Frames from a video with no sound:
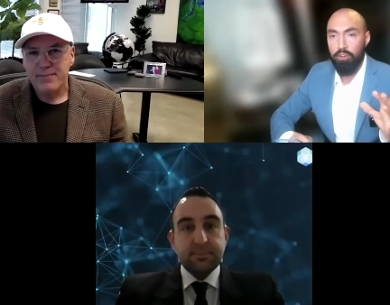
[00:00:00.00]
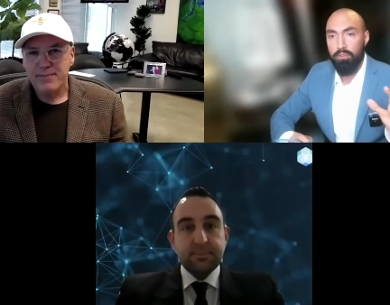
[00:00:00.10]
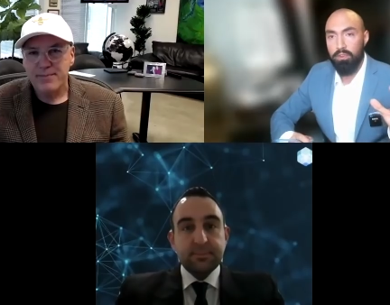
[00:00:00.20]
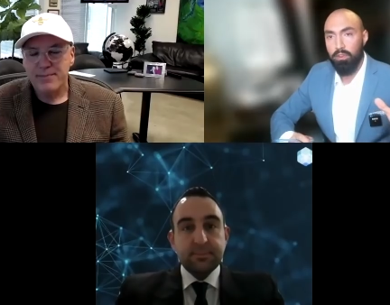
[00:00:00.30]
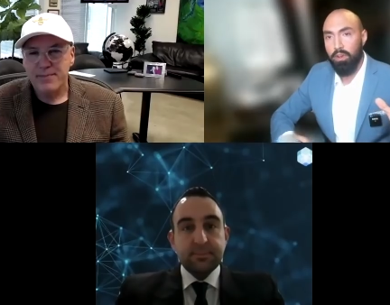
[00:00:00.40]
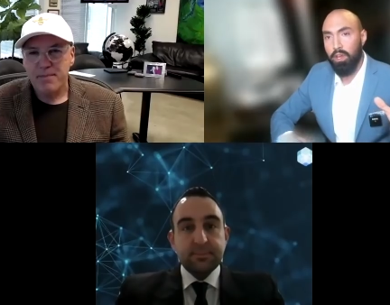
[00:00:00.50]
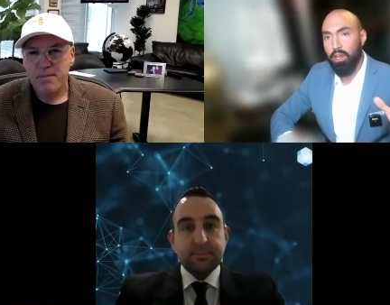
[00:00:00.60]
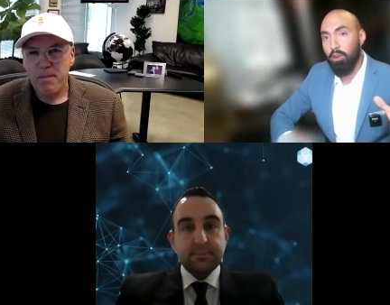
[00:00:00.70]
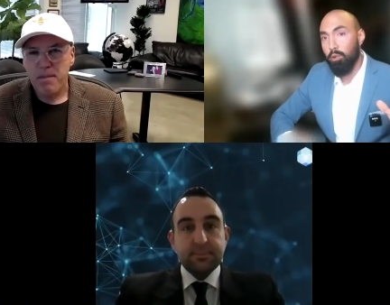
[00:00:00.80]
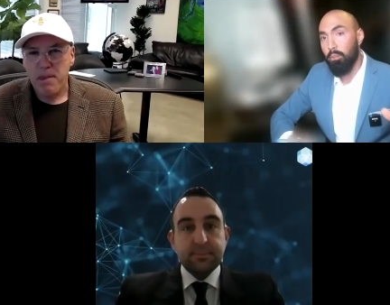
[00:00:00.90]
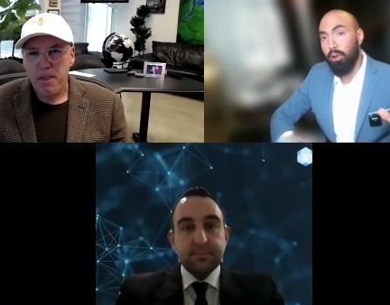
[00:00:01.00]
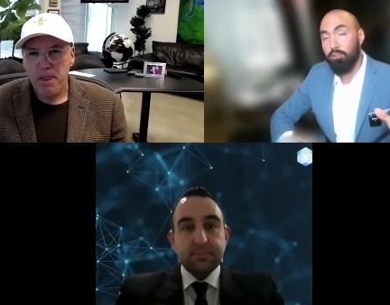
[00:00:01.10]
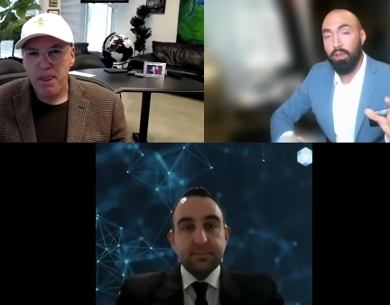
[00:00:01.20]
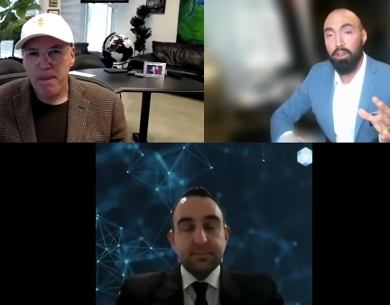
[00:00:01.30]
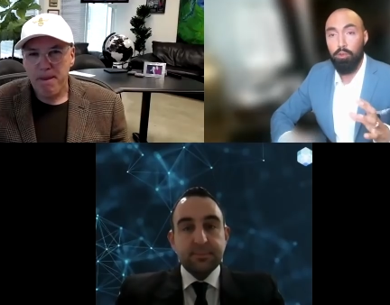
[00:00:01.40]
Speaker 1: to your facility in New
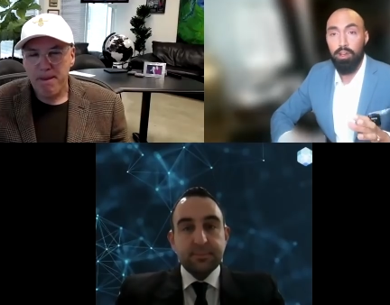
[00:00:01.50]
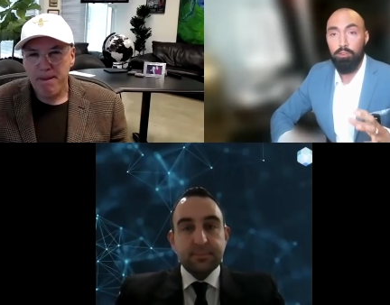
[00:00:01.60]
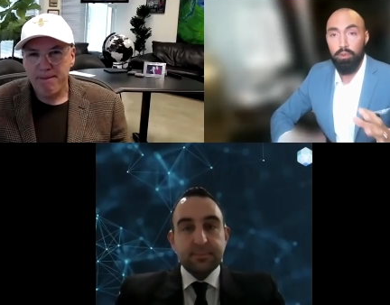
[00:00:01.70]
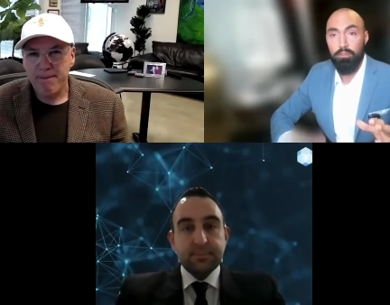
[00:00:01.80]
Brunswick, you guys really